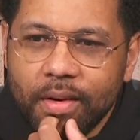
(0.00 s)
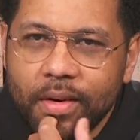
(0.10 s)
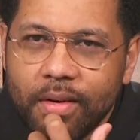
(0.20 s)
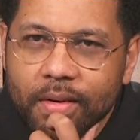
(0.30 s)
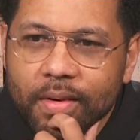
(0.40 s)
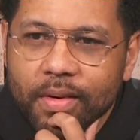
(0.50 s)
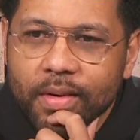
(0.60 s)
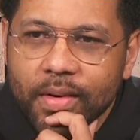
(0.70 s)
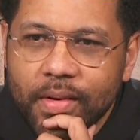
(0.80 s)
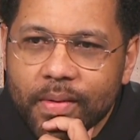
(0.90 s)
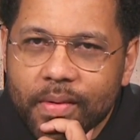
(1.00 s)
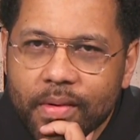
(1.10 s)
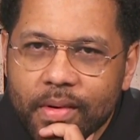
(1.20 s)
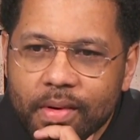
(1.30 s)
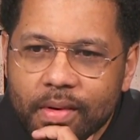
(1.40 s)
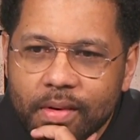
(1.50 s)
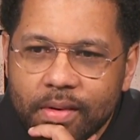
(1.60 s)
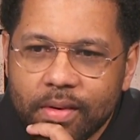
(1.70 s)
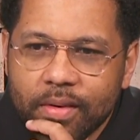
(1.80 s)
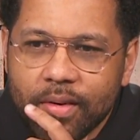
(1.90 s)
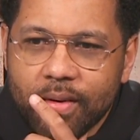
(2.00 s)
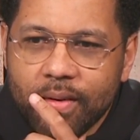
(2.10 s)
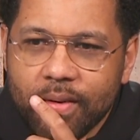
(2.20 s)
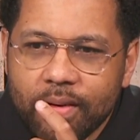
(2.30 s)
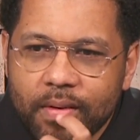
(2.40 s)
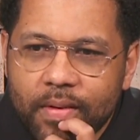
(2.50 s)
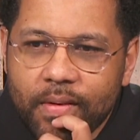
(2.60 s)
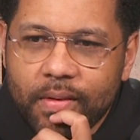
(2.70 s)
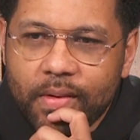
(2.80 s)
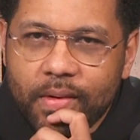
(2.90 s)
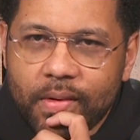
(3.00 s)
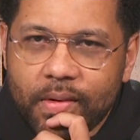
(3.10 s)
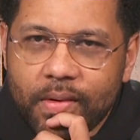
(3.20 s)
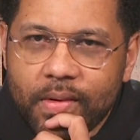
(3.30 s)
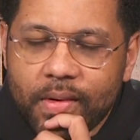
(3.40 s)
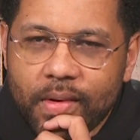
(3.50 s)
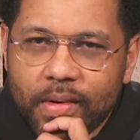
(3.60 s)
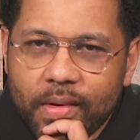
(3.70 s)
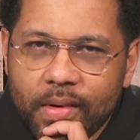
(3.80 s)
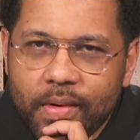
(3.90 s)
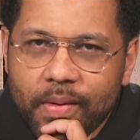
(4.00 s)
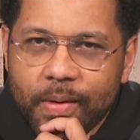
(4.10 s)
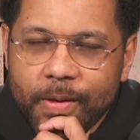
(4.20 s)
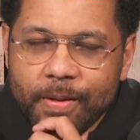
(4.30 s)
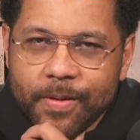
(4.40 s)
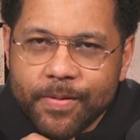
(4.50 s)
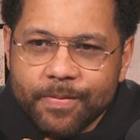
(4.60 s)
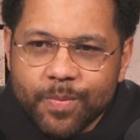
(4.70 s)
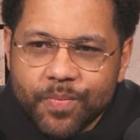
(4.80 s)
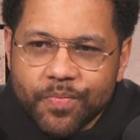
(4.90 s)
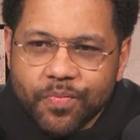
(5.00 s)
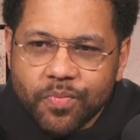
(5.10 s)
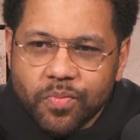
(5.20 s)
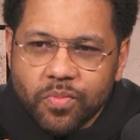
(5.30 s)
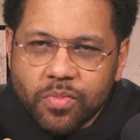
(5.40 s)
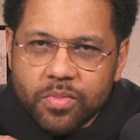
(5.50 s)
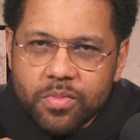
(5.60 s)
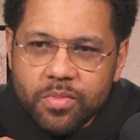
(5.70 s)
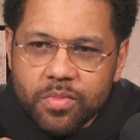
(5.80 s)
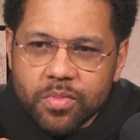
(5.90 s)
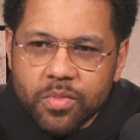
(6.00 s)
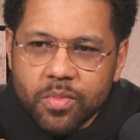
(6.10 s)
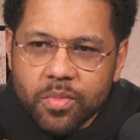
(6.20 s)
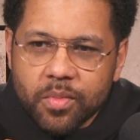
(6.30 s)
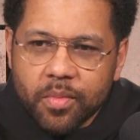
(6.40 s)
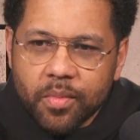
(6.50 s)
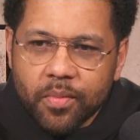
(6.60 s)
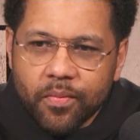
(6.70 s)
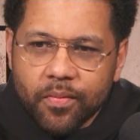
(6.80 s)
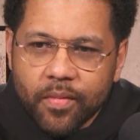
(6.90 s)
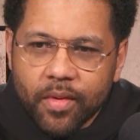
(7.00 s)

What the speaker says: This person isn't speaking.